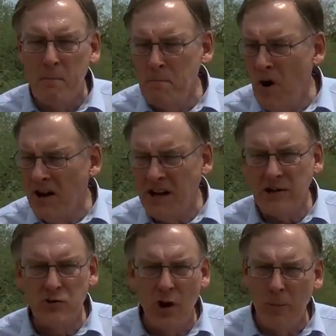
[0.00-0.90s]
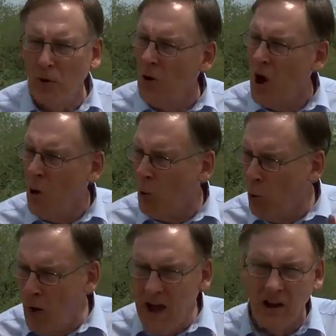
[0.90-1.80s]
muddy trouble
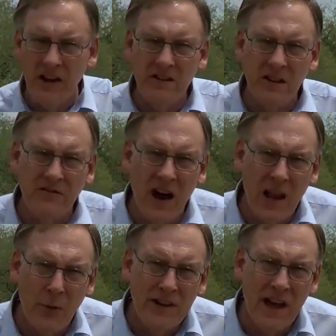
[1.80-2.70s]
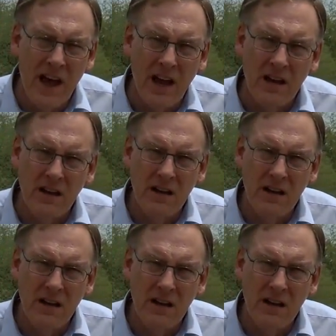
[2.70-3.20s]
well into the following day.